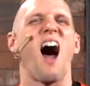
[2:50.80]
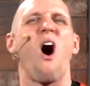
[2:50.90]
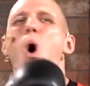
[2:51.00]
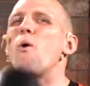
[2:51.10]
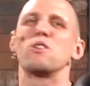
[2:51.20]

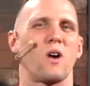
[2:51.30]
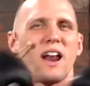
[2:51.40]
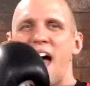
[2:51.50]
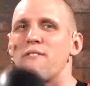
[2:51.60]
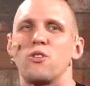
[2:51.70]
always want to
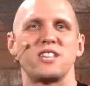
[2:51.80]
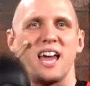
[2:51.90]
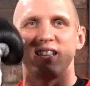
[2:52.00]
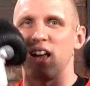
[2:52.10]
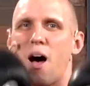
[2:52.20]
have those
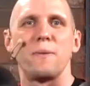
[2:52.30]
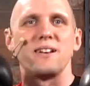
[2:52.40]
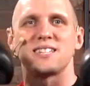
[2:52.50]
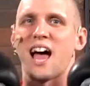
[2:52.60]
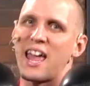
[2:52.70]
hands up and
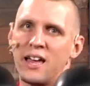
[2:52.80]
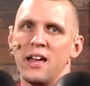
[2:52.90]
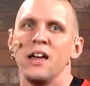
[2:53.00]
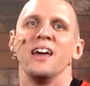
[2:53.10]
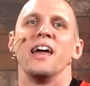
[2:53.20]
tight,
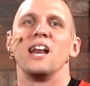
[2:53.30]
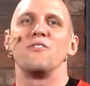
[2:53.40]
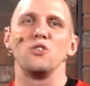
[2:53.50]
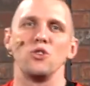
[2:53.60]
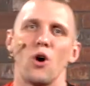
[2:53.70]
and if you
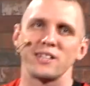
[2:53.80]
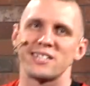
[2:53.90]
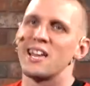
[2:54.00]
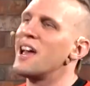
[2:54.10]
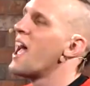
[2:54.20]
notice,
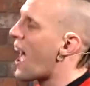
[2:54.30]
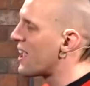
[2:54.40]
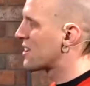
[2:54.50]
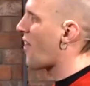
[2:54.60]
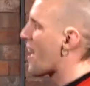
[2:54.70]
as
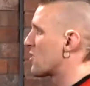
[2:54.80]
class